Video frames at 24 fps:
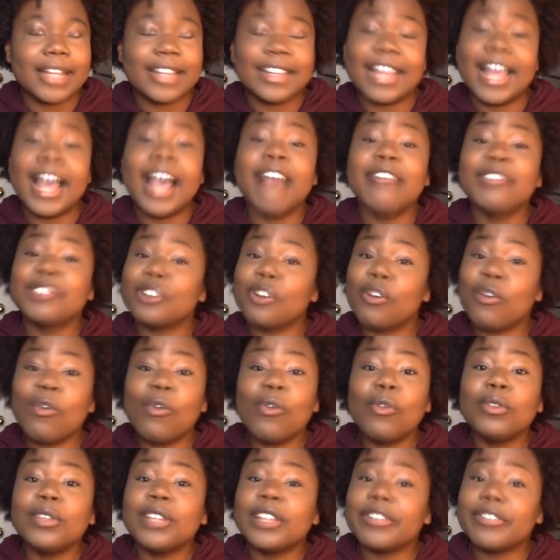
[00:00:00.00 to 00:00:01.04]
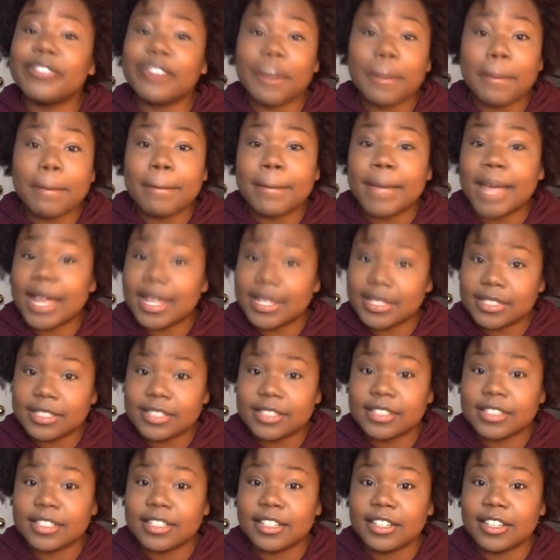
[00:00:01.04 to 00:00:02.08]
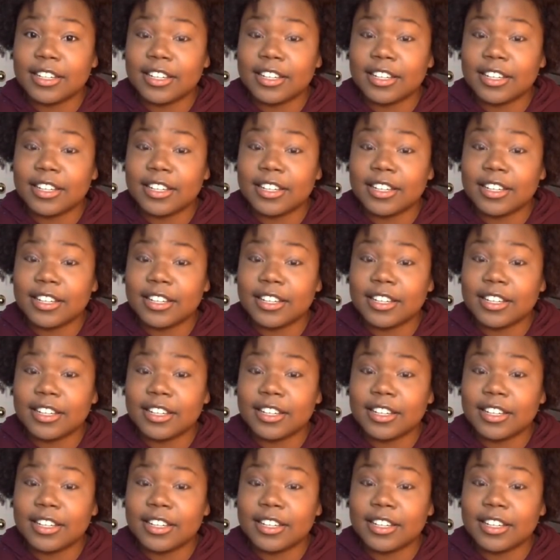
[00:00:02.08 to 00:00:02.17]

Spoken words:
that was a whole different mess.